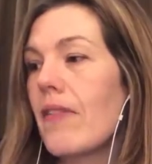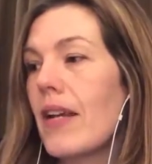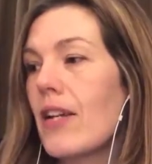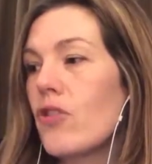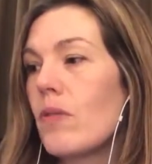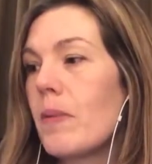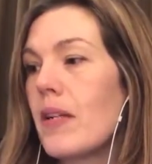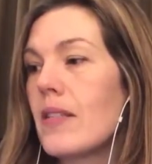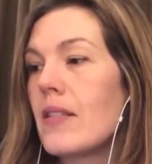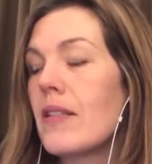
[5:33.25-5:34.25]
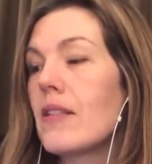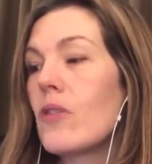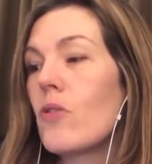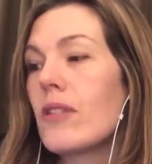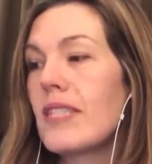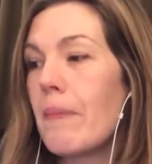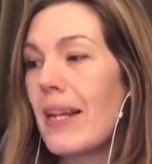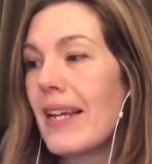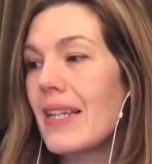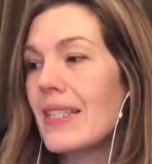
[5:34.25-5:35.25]
the natural persons or
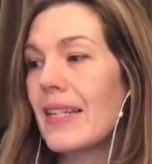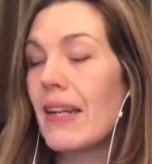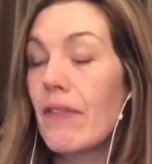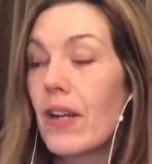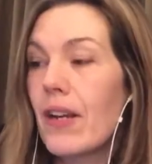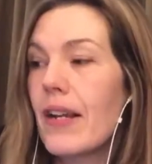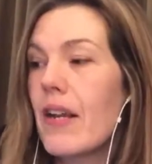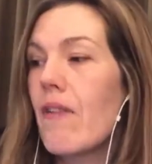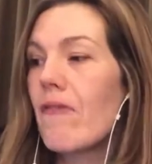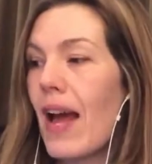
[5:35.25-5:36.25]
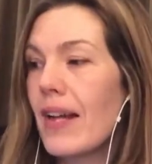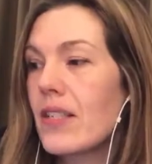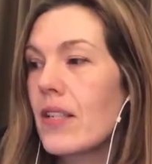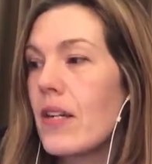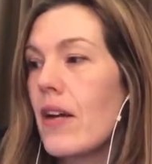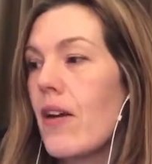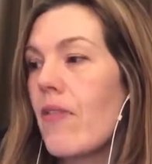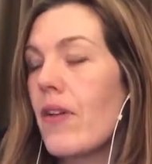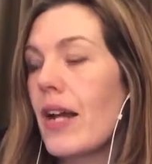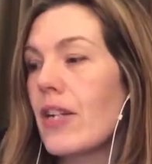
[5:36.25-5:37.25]
similarly significantly affect
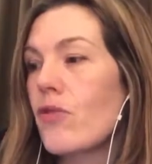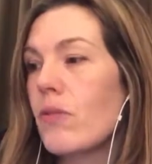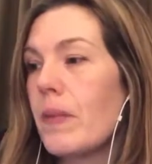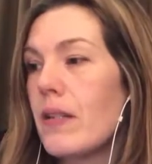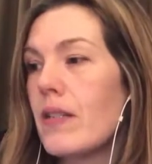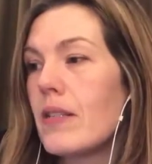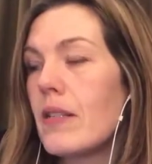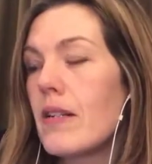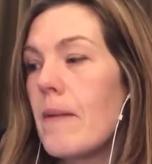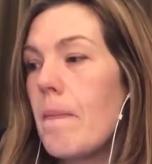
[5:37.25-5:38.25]
the natural person.